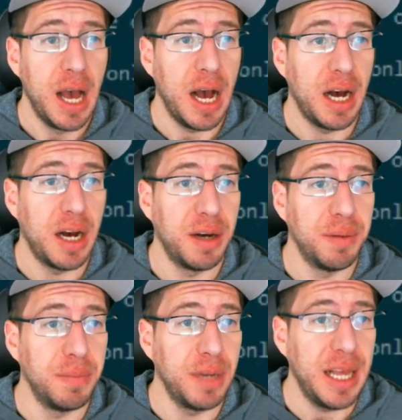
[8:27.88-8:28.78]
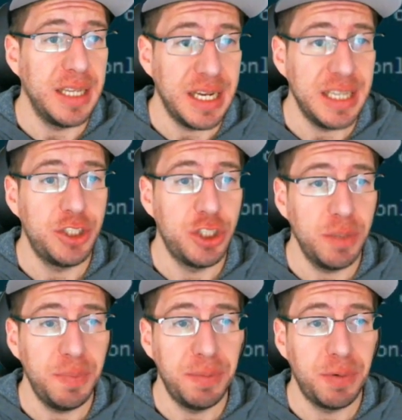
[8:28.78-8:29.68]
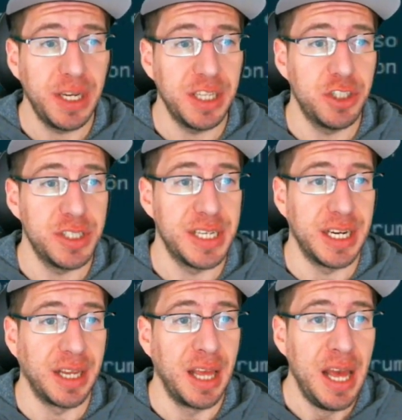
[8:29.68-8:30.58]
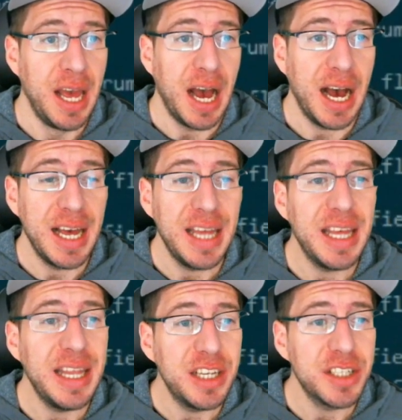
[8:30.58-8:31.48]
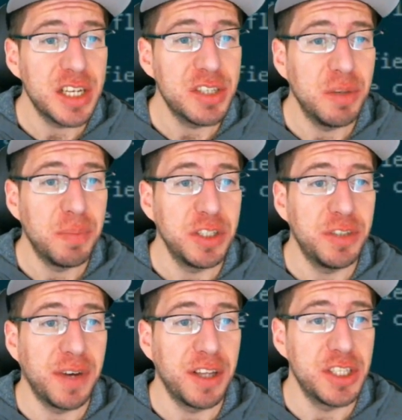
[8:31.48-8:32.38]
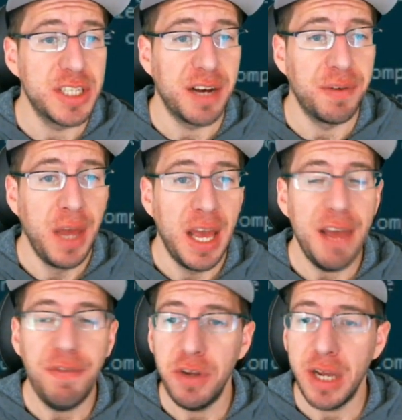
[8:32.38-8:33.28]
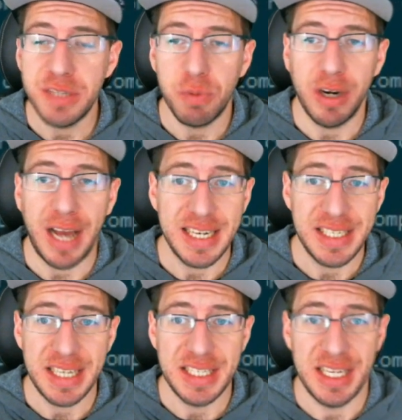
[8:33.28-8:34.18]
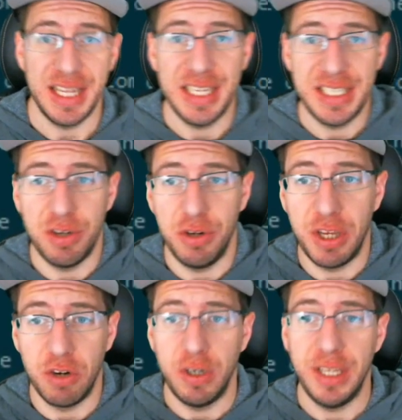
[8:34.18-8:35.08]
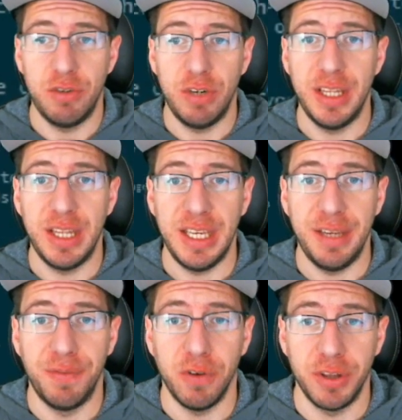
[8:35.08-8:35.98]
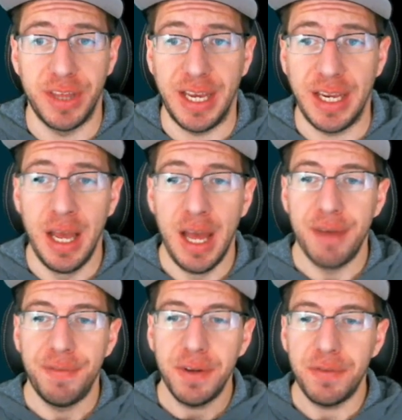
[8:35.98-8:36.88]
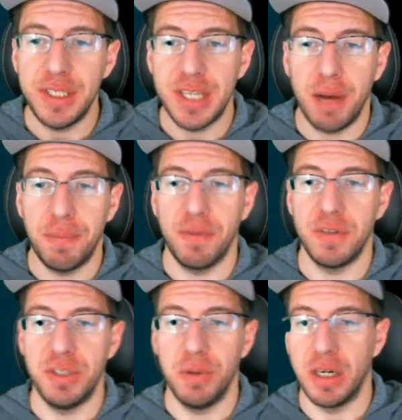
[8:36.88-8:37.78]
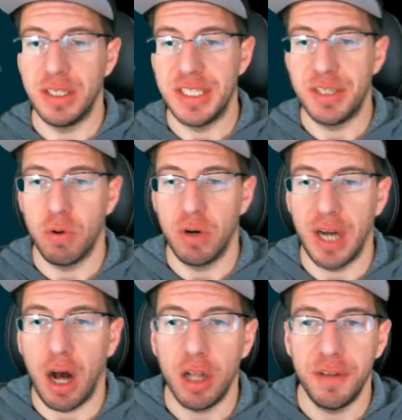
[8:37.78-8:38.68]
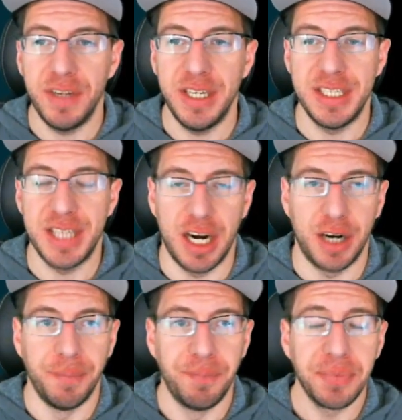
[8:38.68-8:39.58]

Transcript: It should be pretty interesting. And then there's also a bunch of other stuff. If you guys want access to this so you can read the full thing, feel free to hop over to our Discord. All of it is there.